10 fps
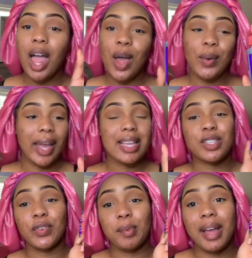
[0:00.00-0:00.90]
Okay, so
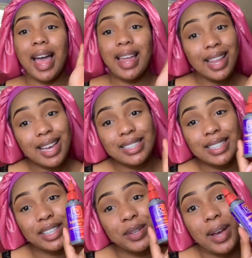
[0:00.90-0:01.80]
for my eyelash
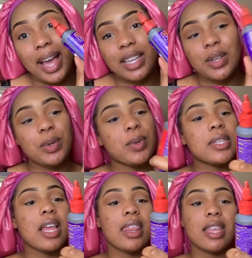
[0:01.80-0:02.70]
glue, I use
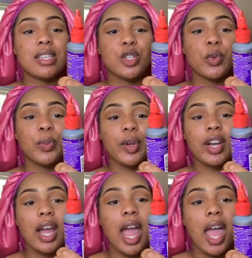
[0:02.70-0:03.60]
this
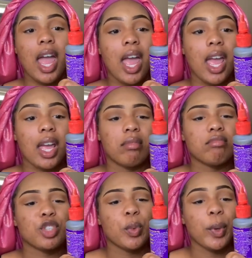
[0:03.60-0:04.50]

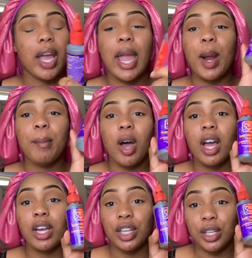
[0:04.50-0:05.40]
super hair
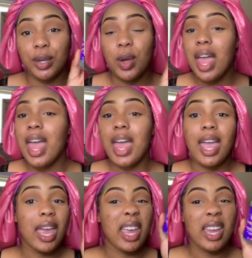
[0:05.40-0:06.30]
bond glue,
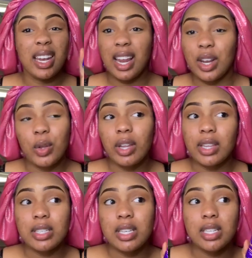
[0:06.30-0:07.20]
and I know that
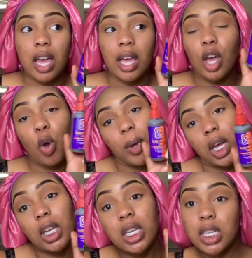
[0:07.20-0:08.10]
this is like, oh my
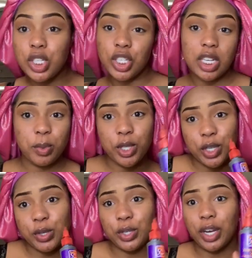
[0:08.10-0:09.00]
goodness, you're not supposed to
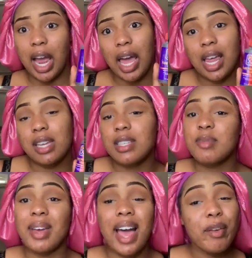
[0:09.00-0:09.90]
use on your eyelashes,
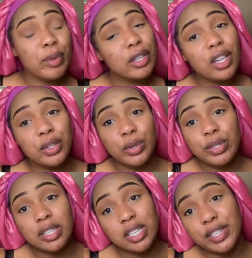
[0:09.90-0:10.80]
but I've been
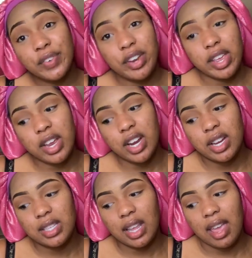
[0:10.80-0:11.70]
using this for years
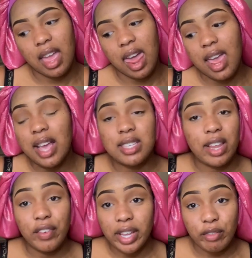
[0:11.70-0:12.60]
and it has
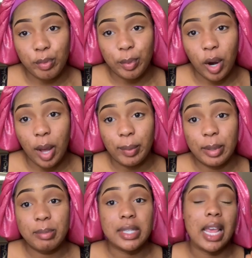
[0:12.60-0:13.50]
never given me
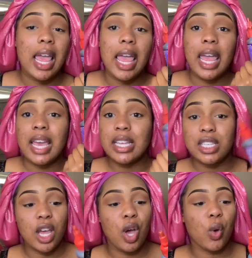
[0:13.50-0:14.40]
problems, and
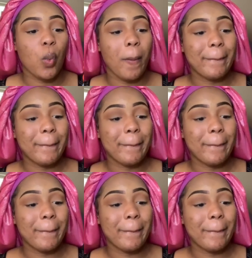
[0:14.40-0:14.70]
so